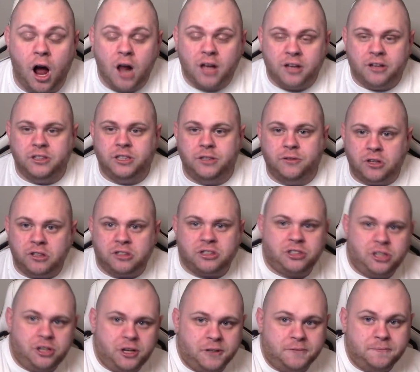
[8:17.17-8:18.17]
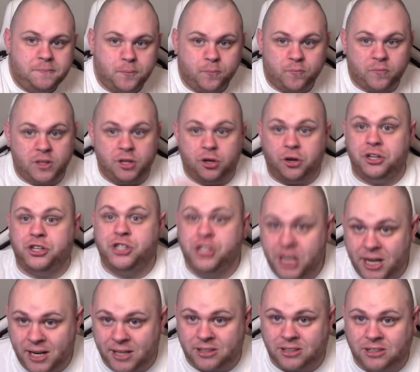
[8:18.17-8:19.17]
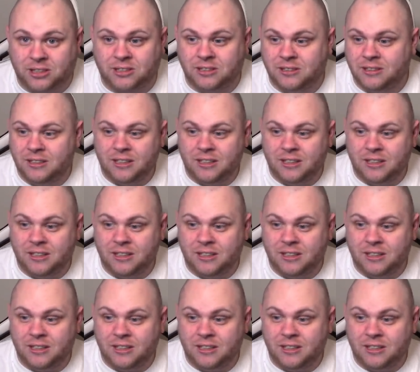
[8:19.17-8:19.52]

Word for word: Because you've got to turn, you've got to chase.